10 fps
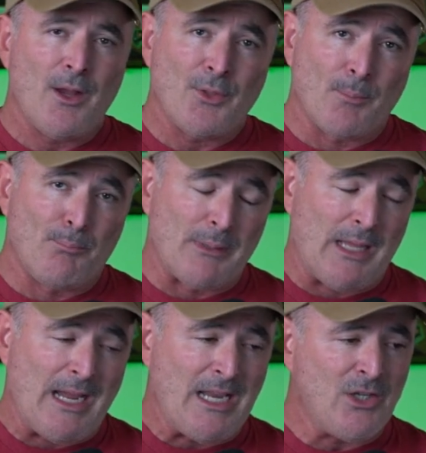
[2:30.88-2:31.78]
The
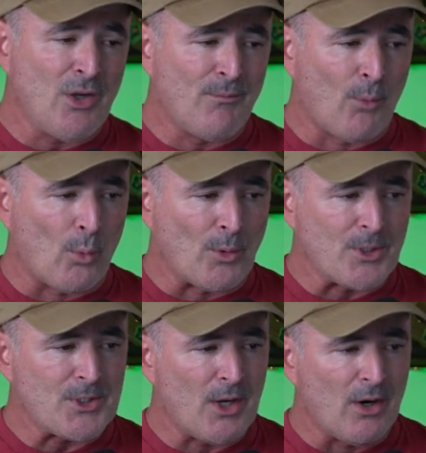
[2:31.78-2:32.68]
blind
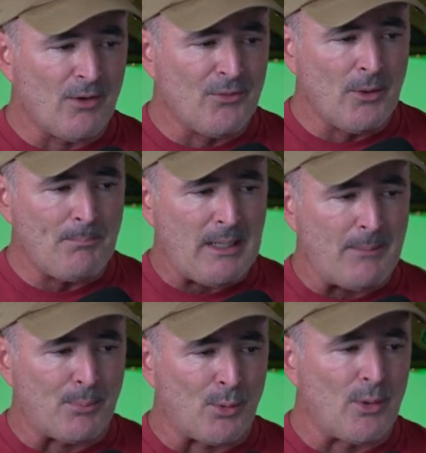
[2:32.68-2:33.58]
force of the
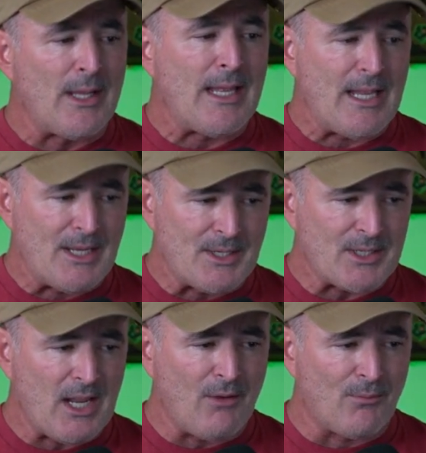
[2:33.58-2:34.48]
people is
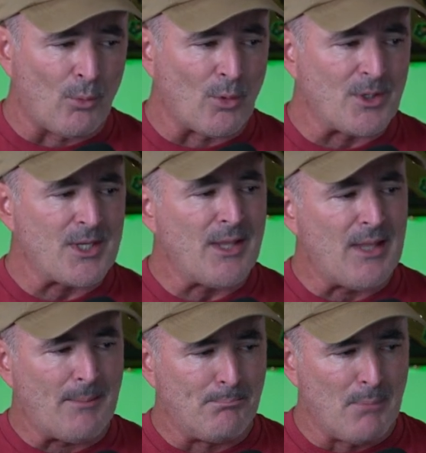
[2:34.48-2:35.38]
a force
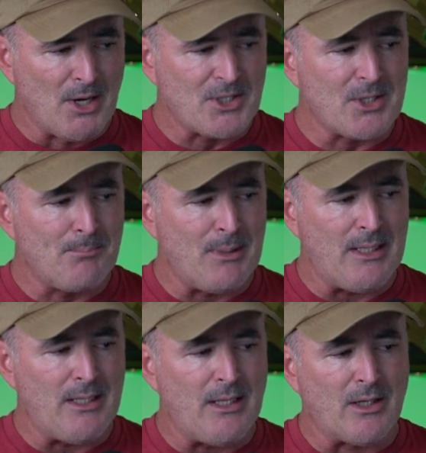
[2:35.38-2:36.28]
that must
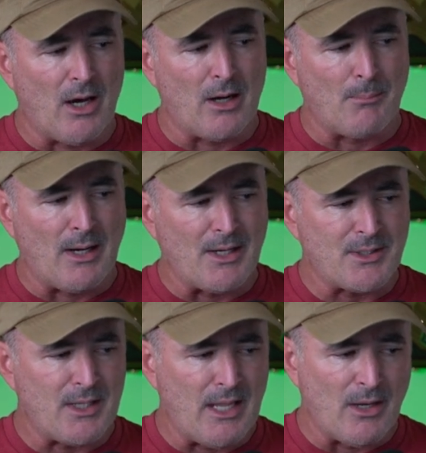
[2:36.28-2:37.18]
be
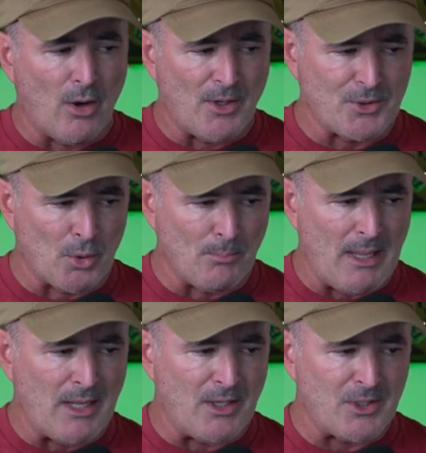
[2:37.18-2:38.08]
economized and also
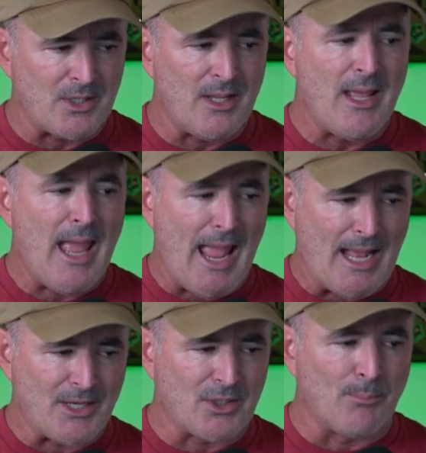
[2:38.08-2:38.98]
managed,
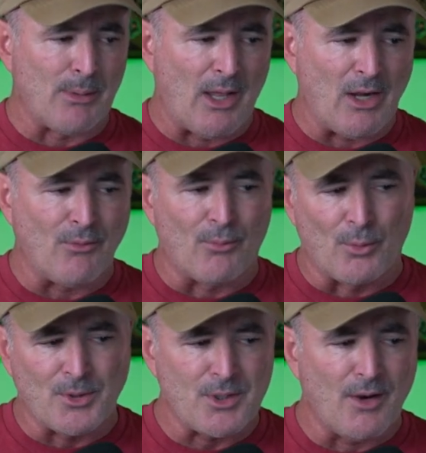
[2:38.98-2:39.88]
as the blind
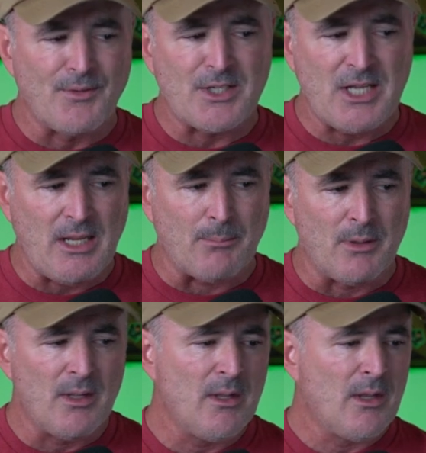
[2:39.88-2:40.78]
force of steam,
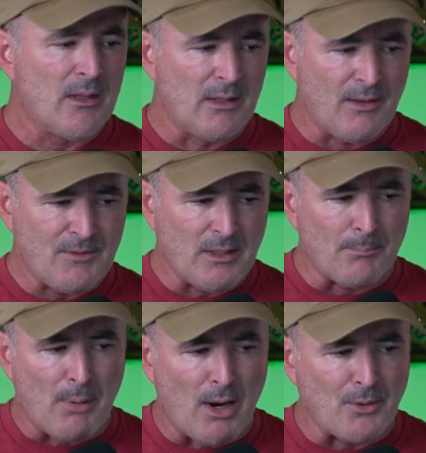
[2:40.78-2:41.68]
lifting the
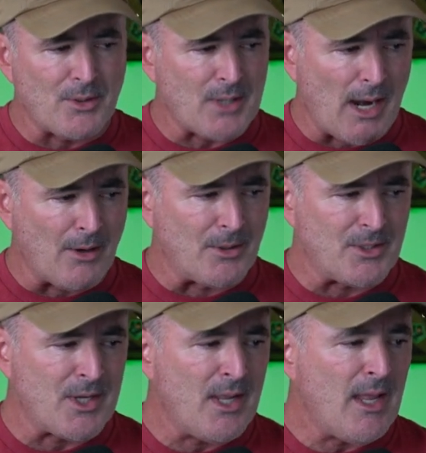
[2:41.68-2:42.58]
ponderous
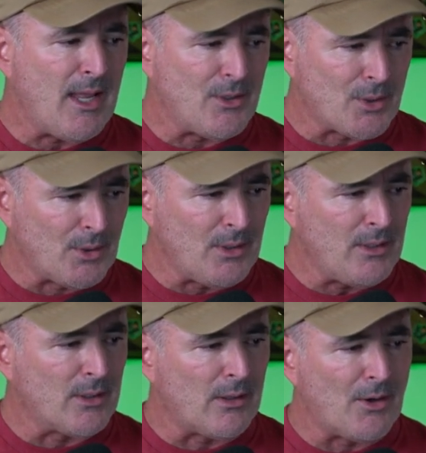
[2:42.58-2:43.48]
irons and
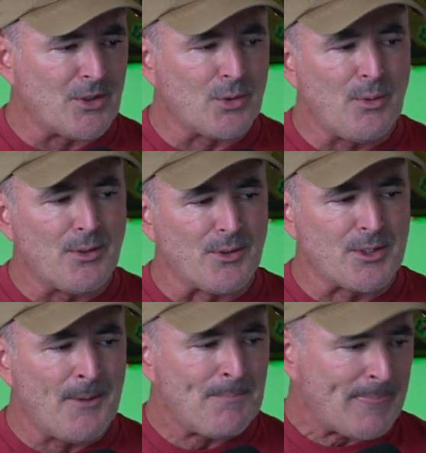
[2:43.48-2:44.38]
turning the large wheels,
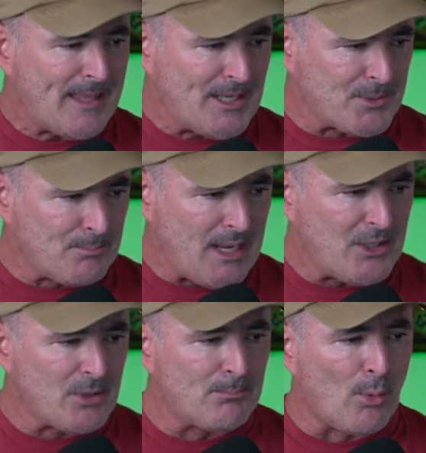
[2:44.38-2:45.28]
is
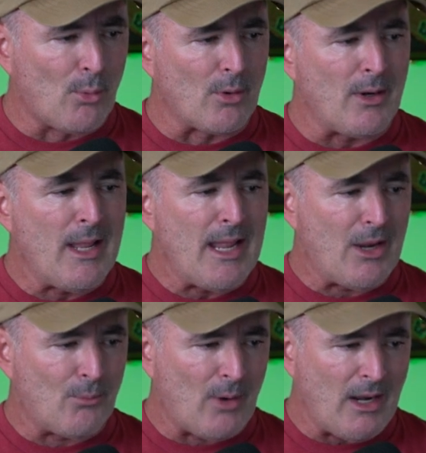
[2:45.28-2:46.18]
made to bore
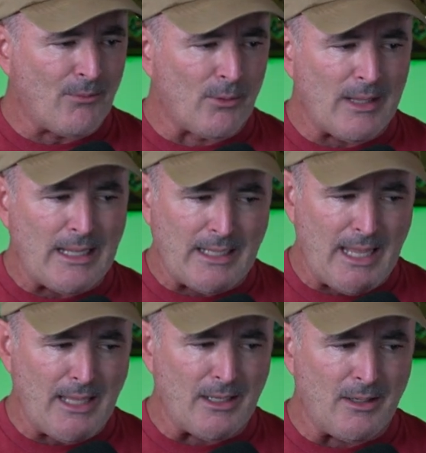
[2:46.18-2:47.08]
and rifle a
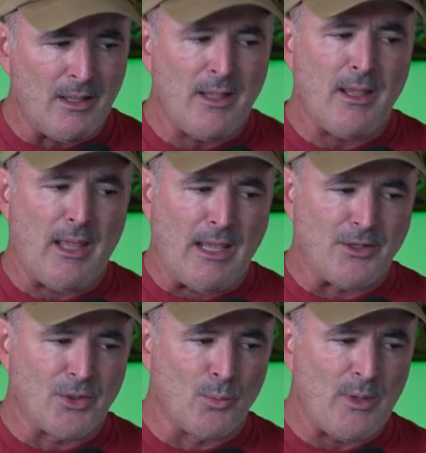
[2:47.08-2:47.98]
cannon and
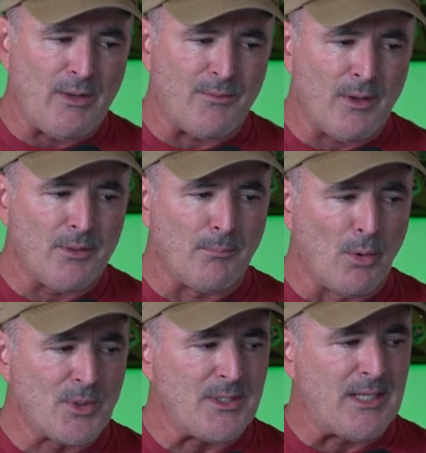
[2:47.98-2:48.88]
to weave the most